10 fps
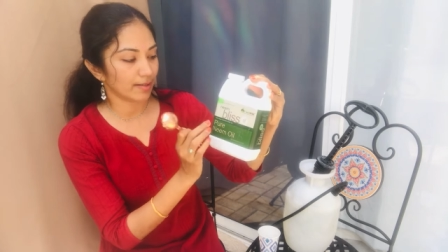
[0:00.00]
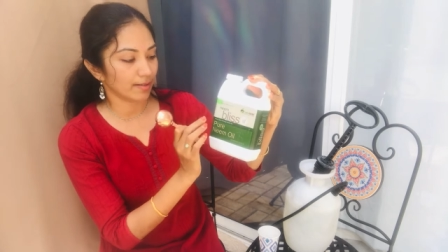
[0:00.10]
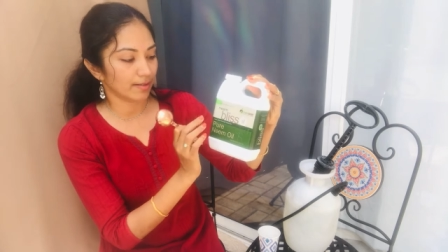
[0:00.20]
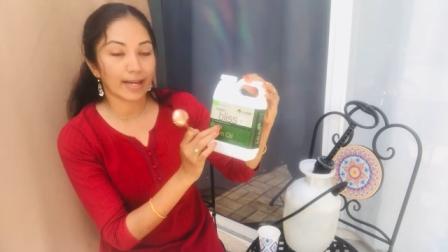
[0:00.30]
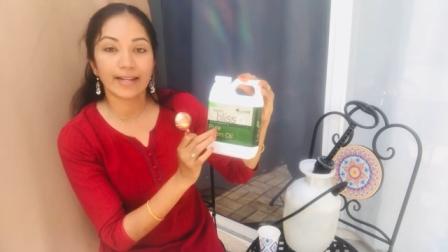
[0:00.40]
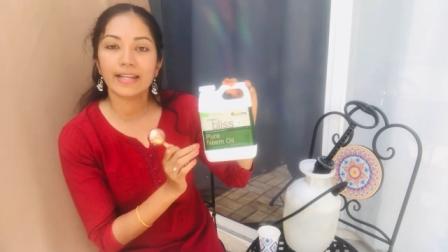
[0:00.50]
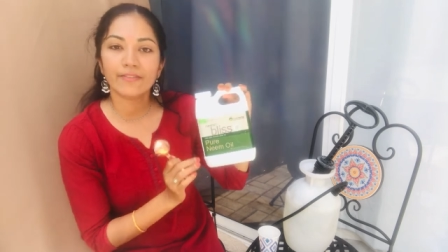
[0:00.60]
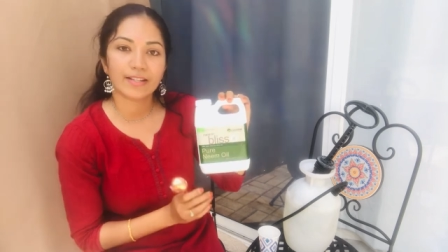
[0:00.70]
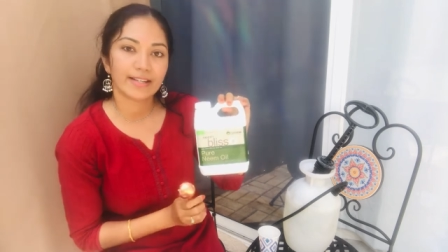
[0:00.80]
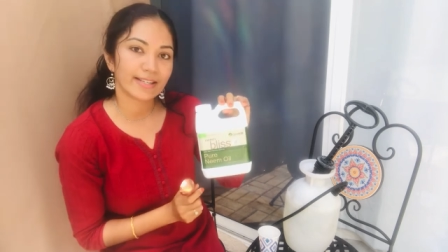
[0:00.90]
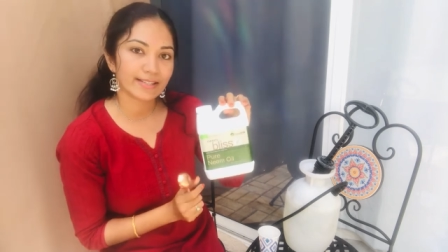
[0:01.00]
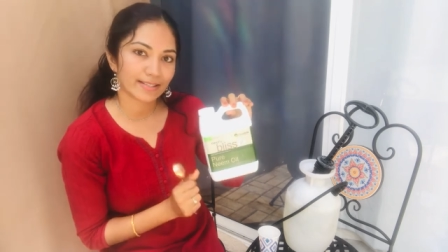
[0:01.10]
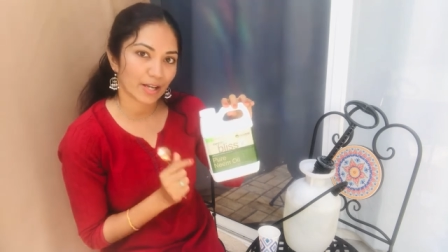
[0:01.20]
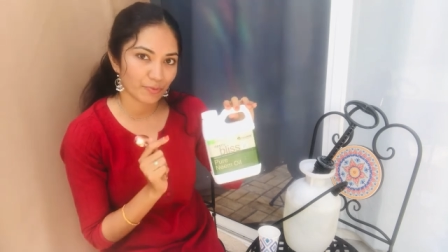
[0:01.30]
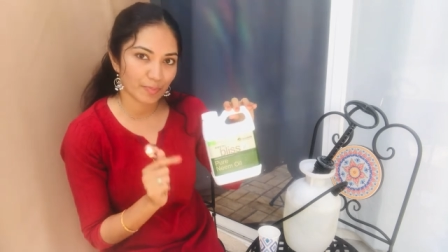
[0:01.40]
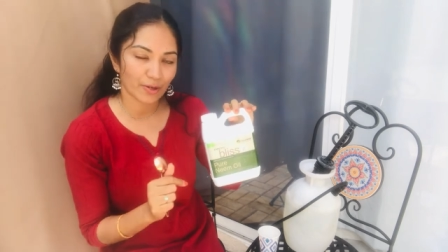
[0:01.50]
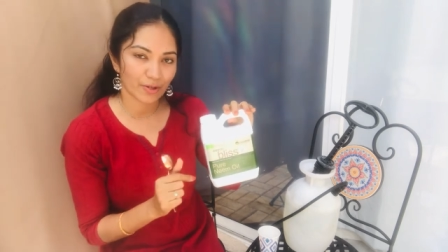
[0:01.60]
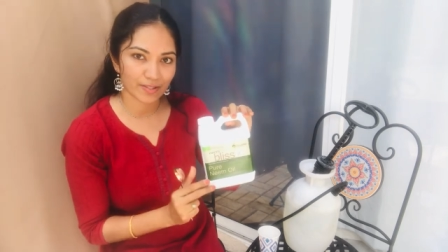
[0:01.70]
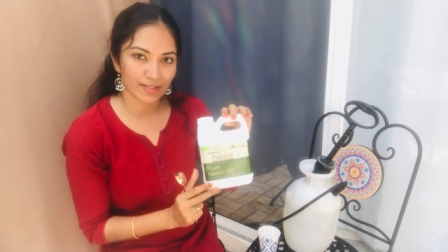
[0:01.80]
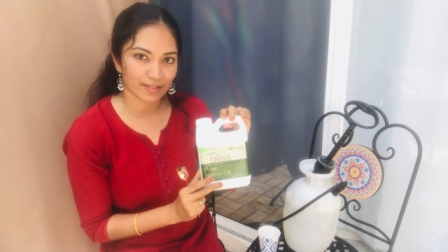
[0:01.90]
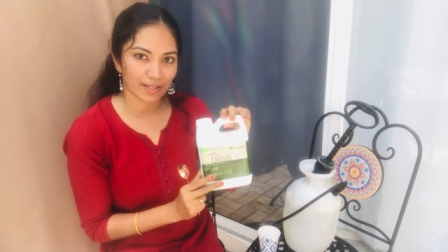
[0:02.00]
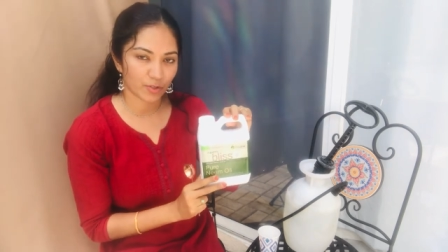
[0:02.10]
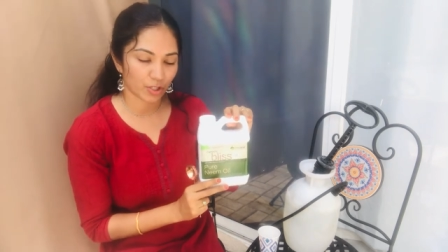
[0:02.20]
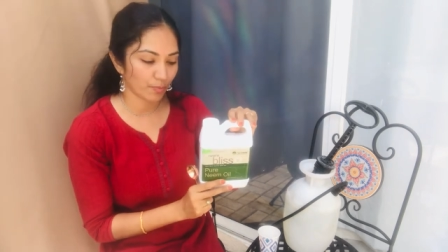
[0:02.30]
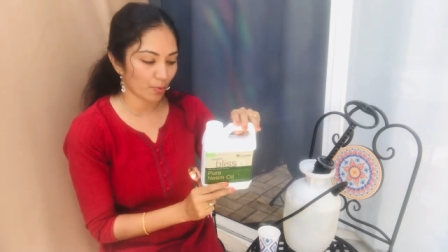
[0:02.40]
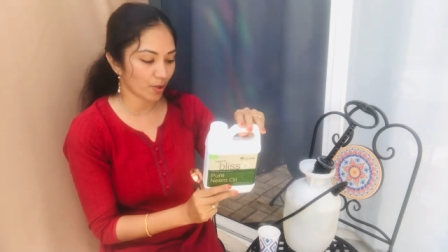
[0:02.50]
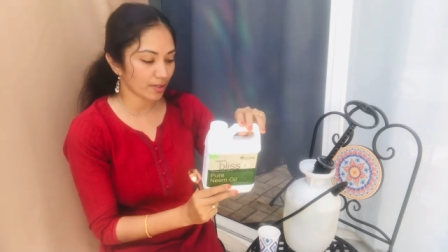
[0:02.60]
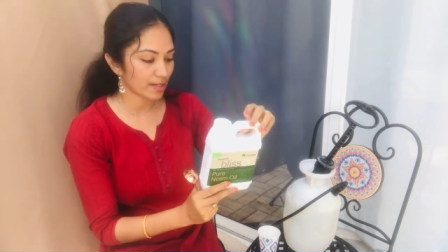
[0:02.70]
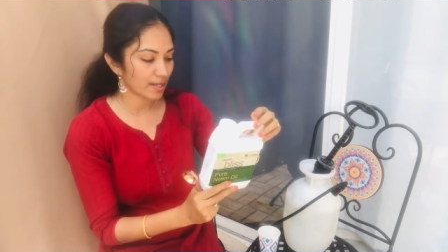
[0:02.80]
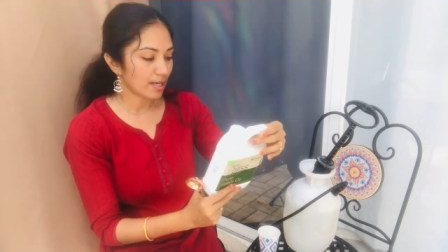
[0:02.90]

uh, I'll leave the links down below in the description box